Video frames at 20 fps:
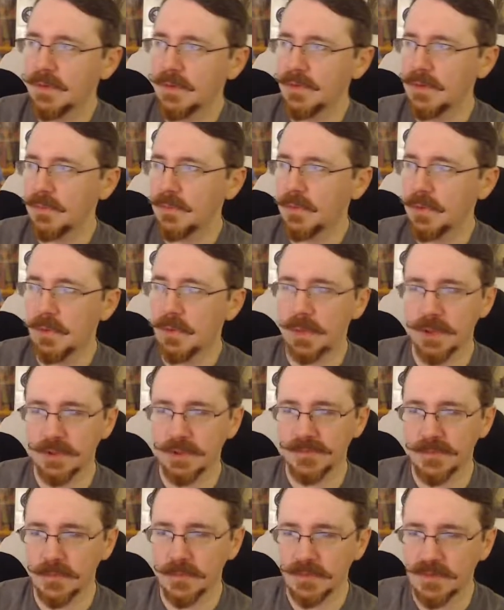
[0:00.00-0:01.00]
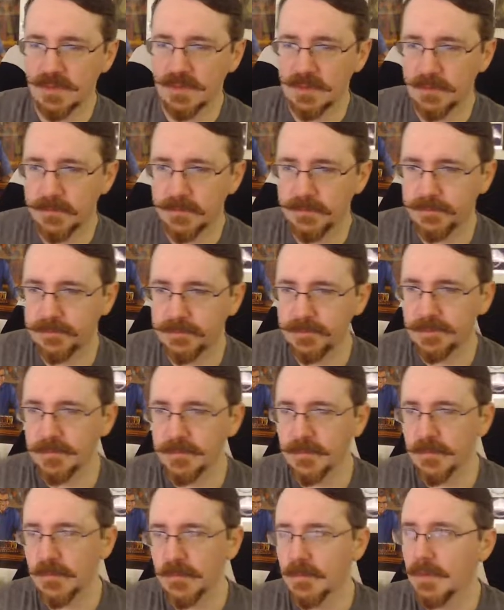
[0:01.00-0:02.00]
Drink more water, folks.
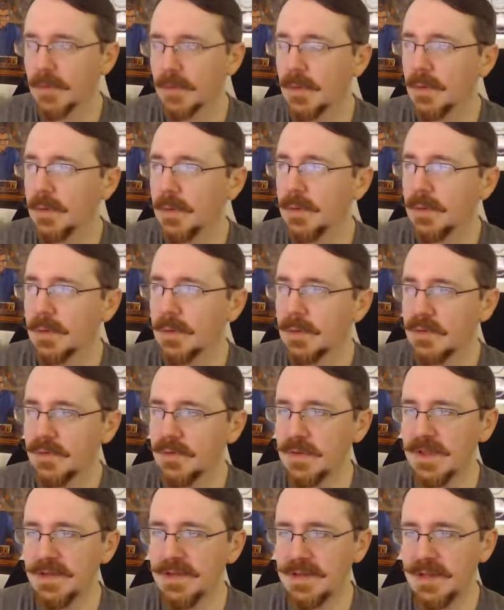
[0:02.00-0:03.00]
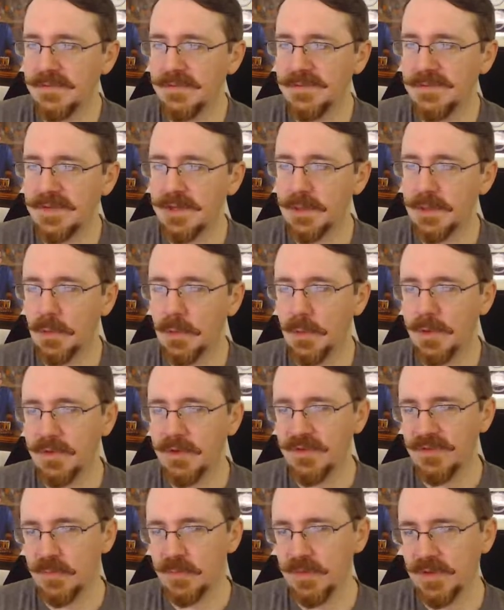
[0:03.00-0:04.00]
So yeah, the
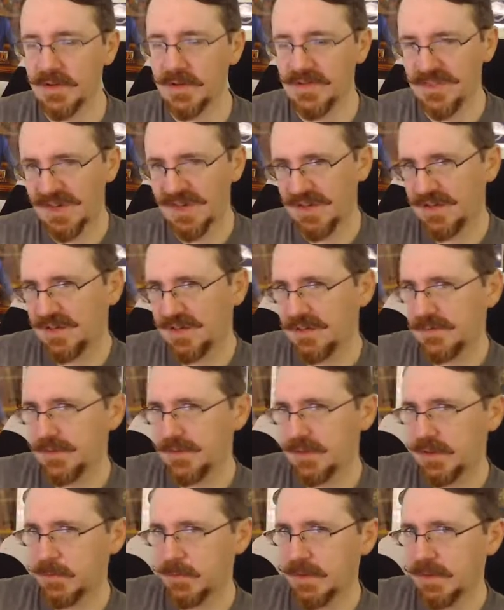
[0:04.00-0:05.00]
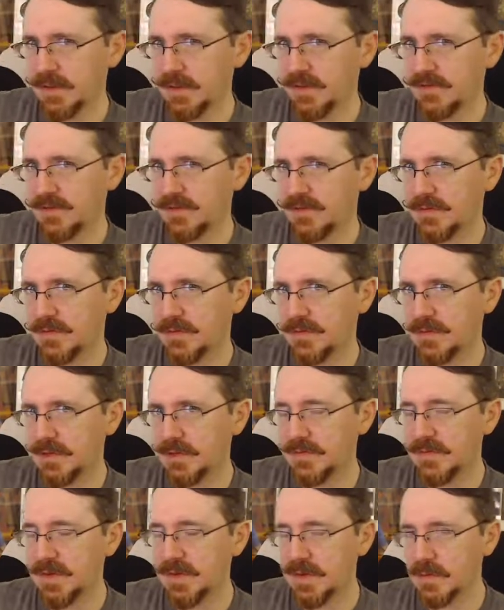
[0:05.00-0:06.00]
FAE01 is something that's tentatively on my list.
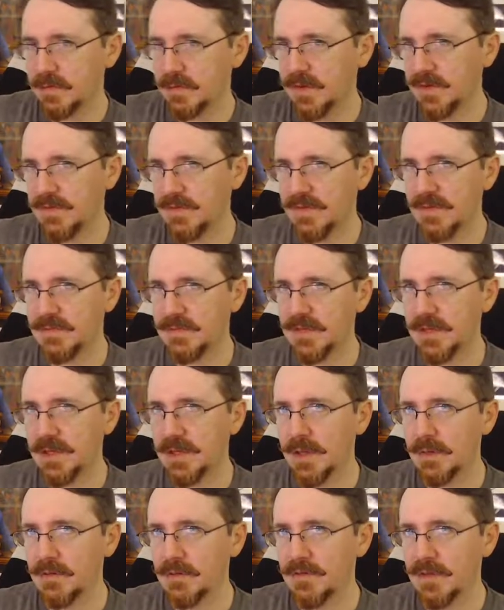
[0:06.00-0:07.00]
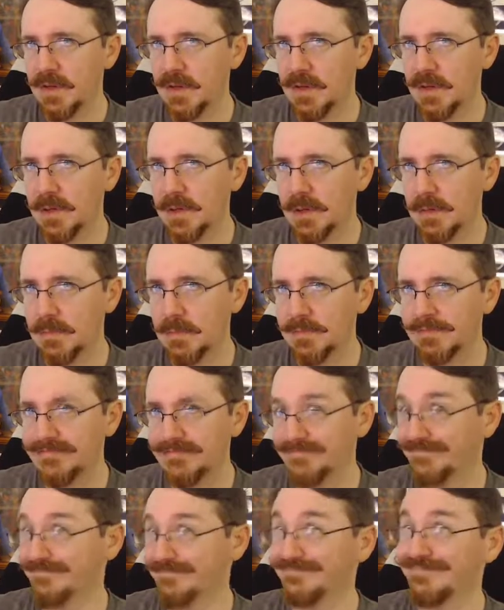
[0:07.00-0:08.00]
If I can raise $70 on here
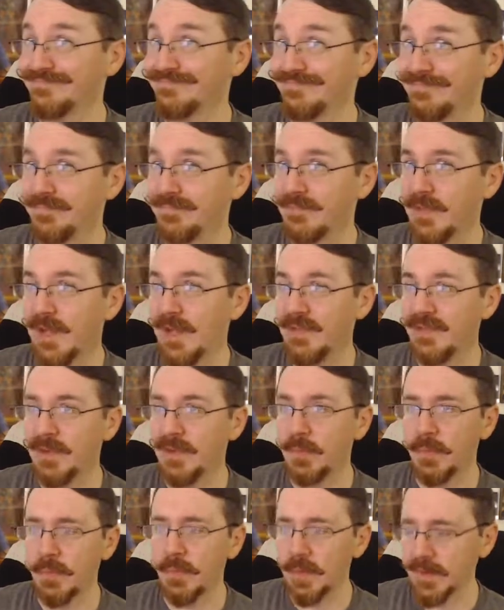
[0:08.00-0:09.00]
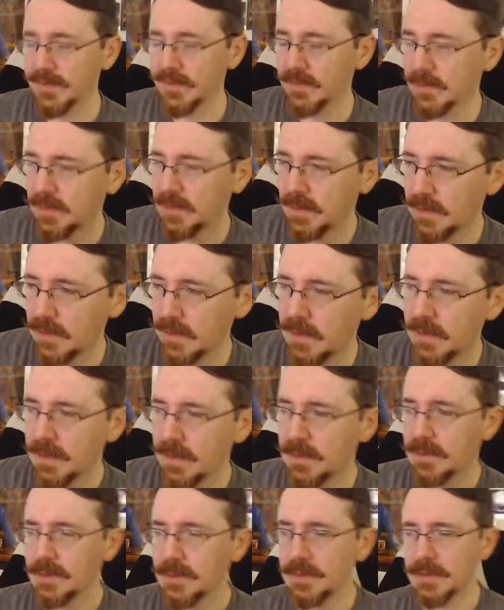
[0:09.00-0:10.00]
at some point,
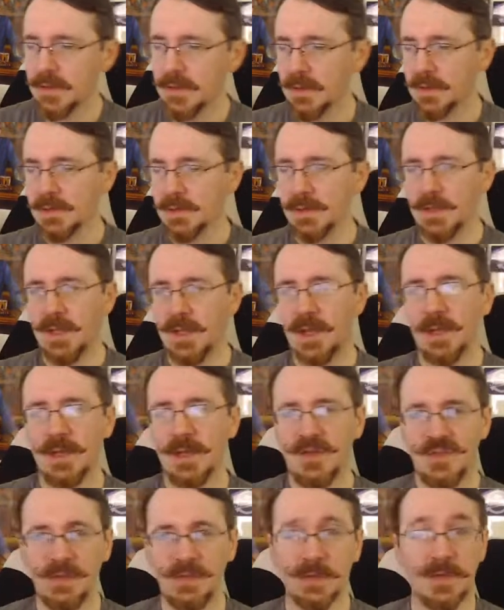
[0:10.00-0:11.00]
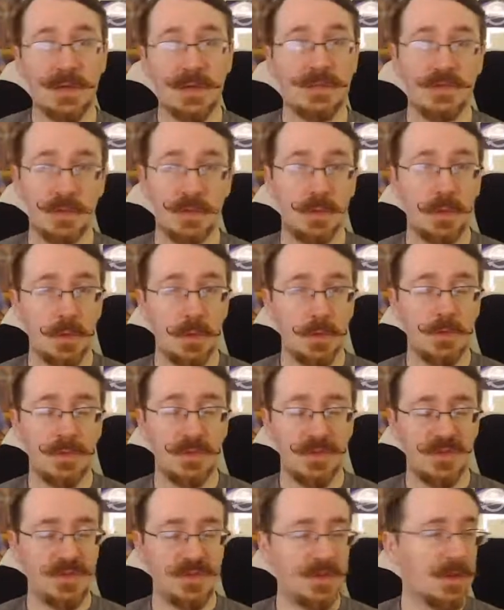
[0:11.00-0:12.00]
again, I still have to go
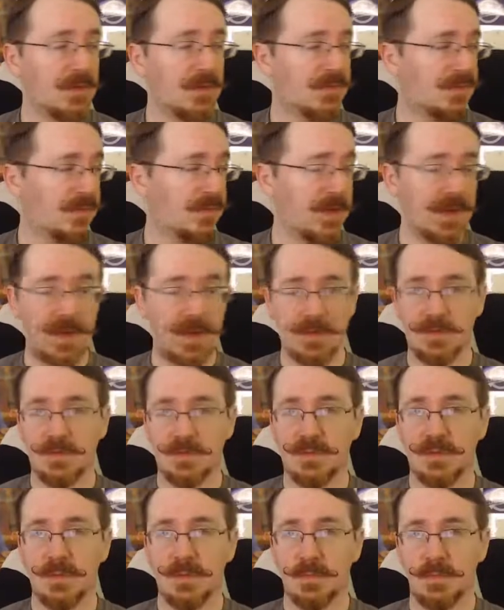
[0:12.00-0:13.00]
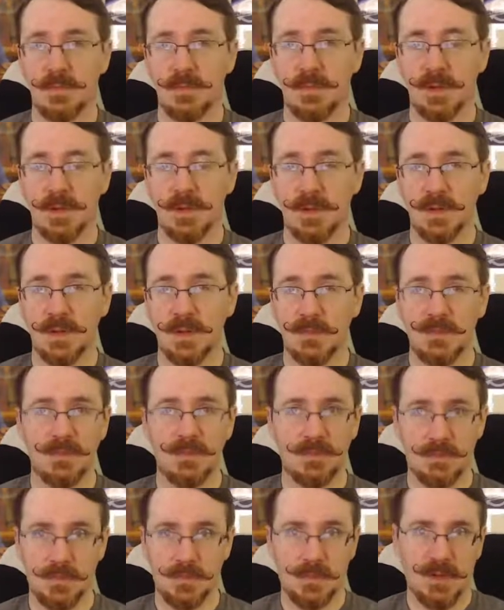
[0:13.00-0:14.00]
over the stuff that
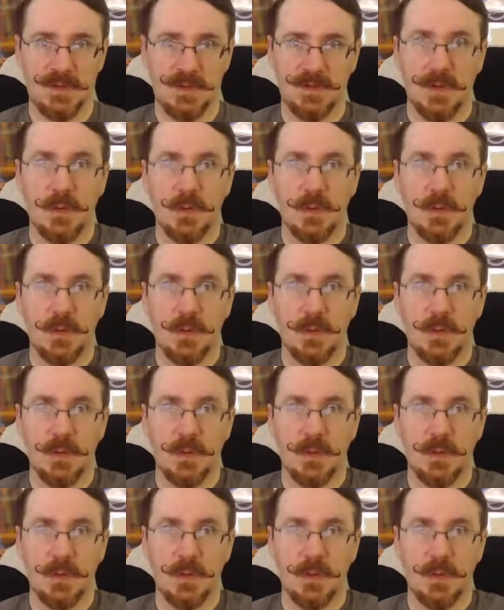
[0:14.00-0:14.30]
that